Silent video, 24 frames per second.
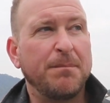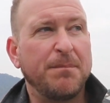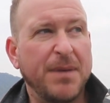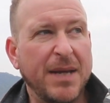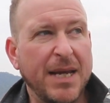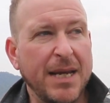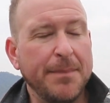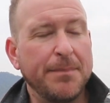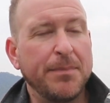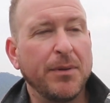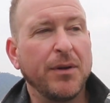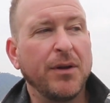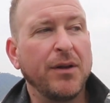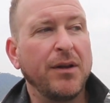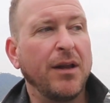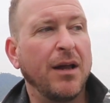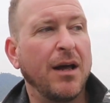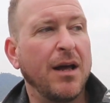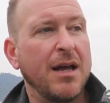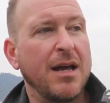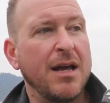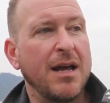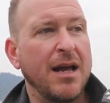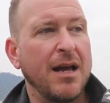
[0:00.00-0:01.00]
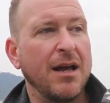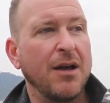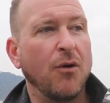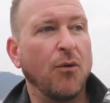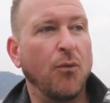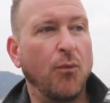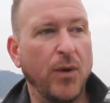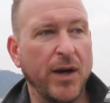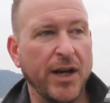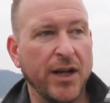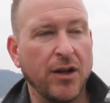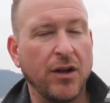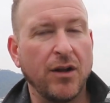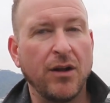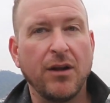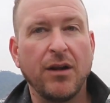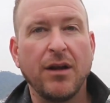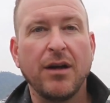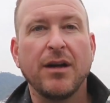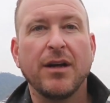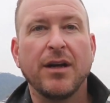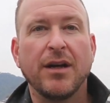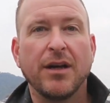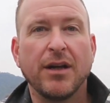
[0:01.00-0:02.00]
people
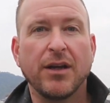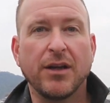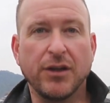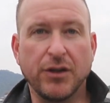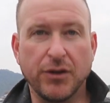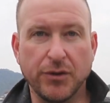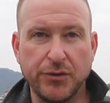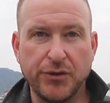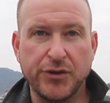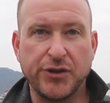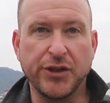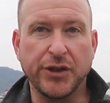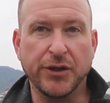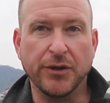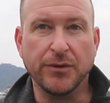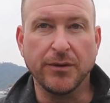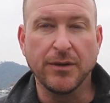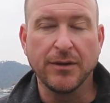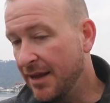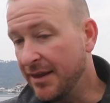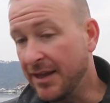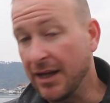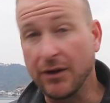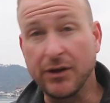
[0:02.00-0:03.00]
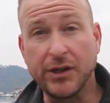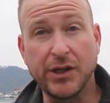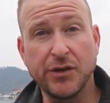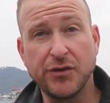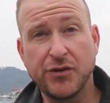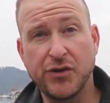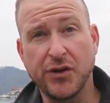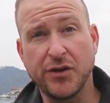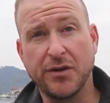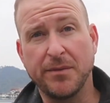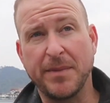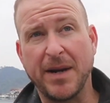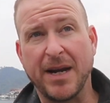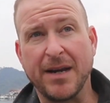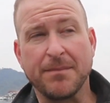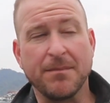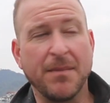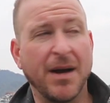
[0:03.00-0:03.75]
will use you. They'll use you to make